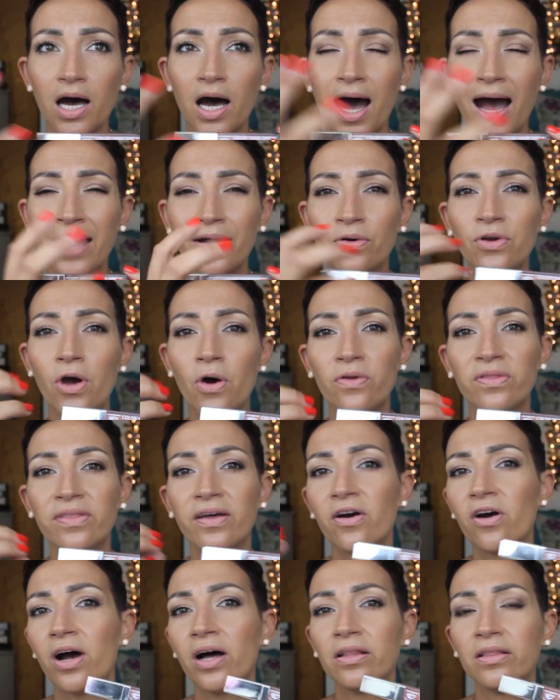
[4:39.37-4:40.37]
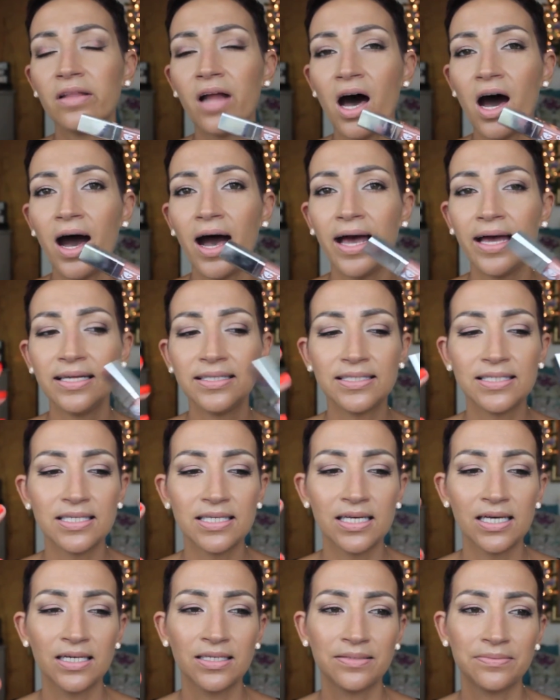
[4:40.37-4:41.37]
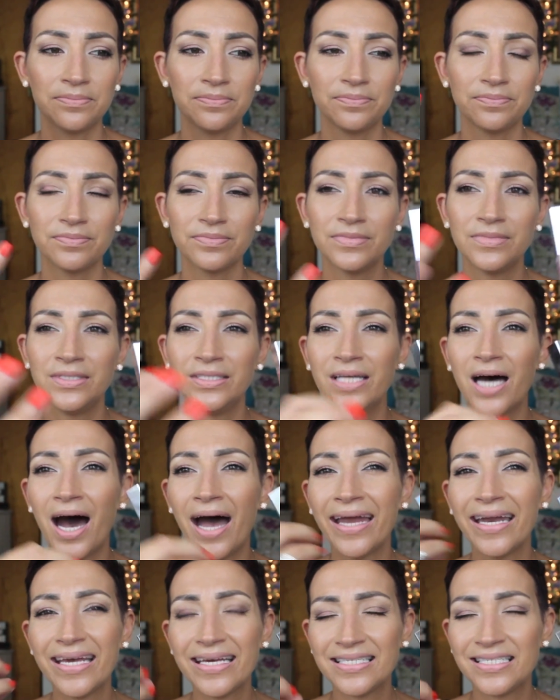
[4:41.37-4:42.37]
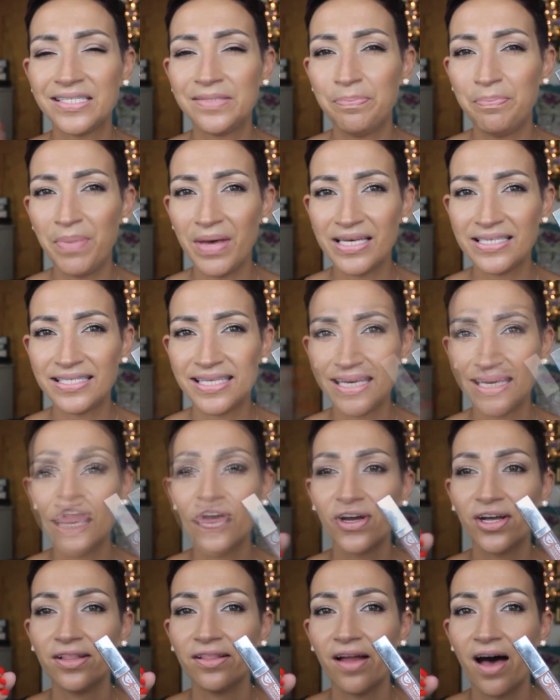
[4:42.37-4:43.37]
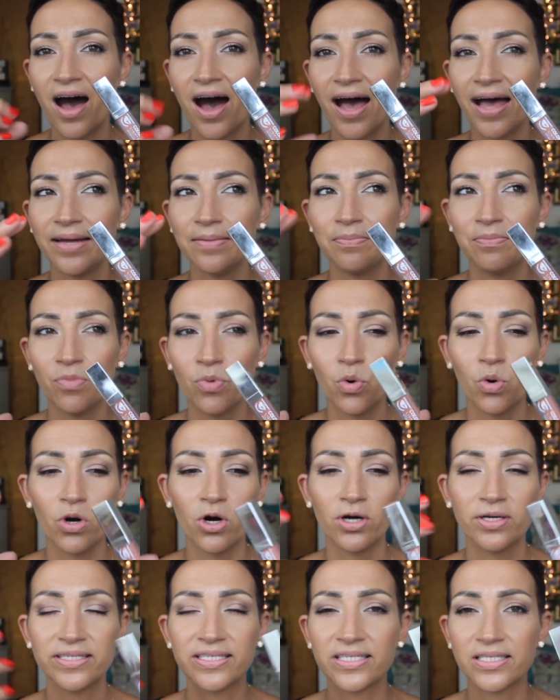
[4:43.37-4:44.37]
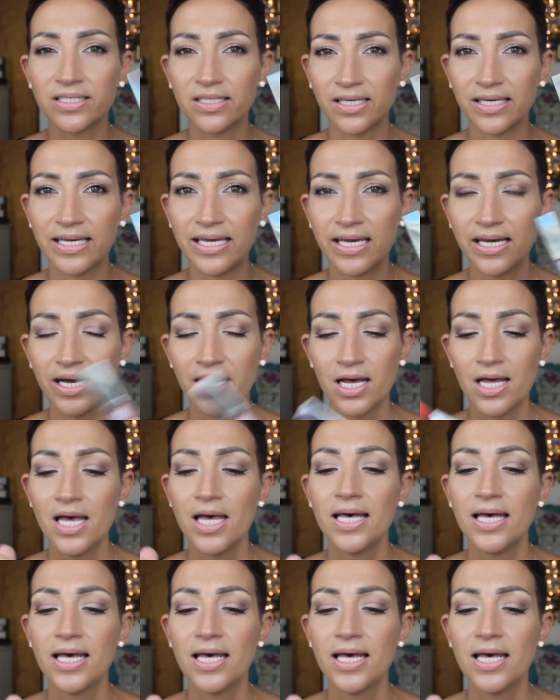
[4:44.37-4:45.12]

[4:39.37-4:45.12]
I don't know, they're a lot not as busy, look a lot more sleek.